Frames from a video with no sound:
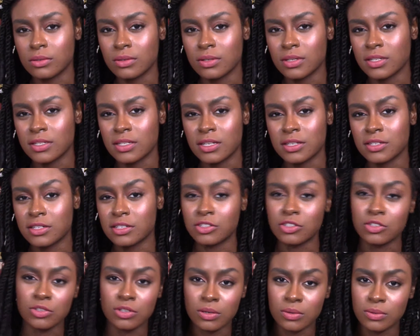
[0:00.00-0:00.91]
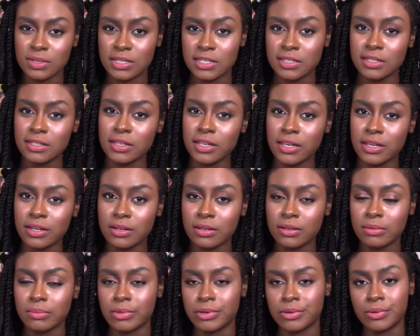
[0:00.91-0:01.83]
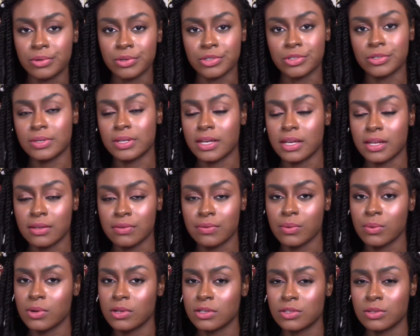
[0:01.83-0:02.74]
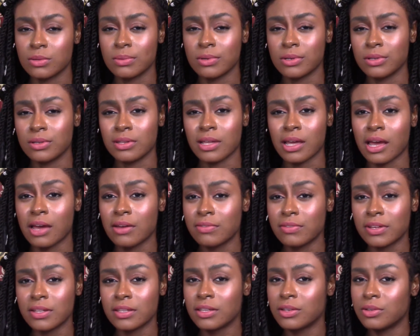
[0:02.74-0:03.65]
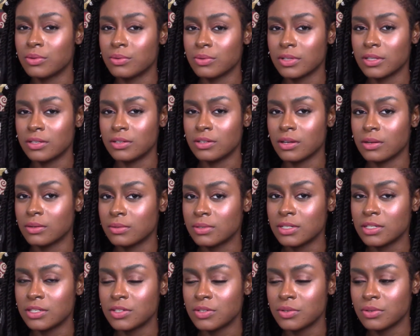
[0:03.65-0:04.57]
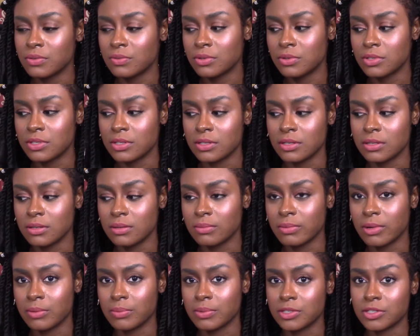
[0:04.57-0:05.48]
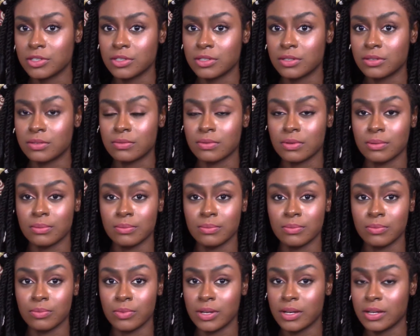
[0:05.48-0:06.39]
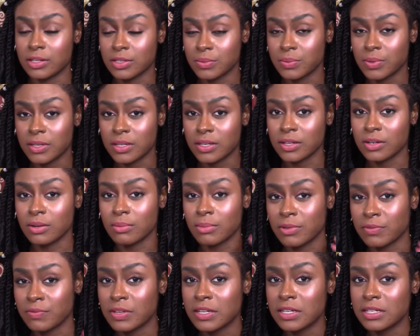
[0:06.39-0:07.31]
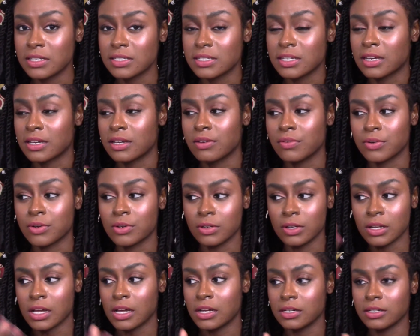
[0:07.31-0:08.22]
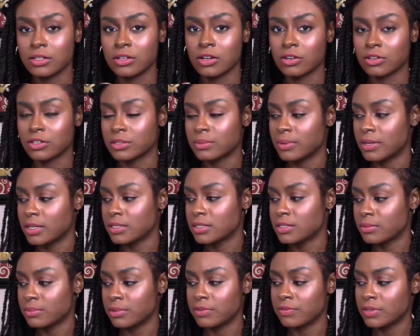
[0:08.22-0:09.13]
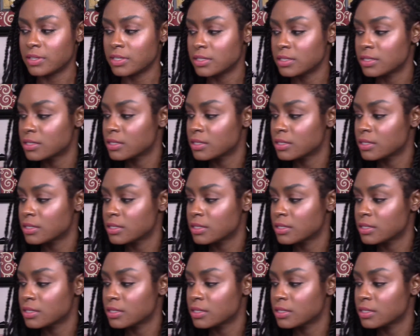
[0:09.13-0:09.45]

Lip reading: It says that you don't need to layer, but of course you can if you want to, but I found that you really don't need to. If you see my pictures from when I was putting it on my face, I covered a lot of dark spots on my face.